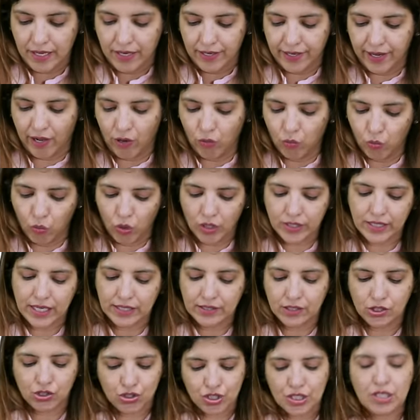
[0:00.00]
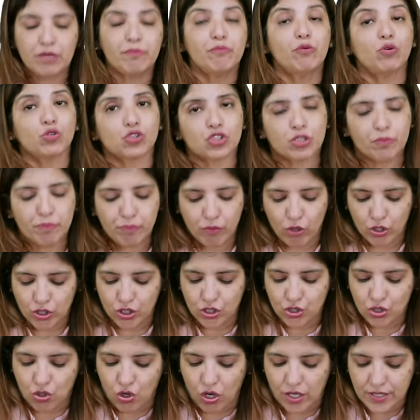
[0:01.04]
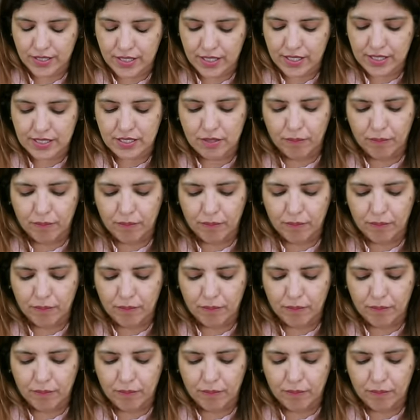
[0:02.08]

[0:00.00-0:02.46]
Now, what are the three most important causes?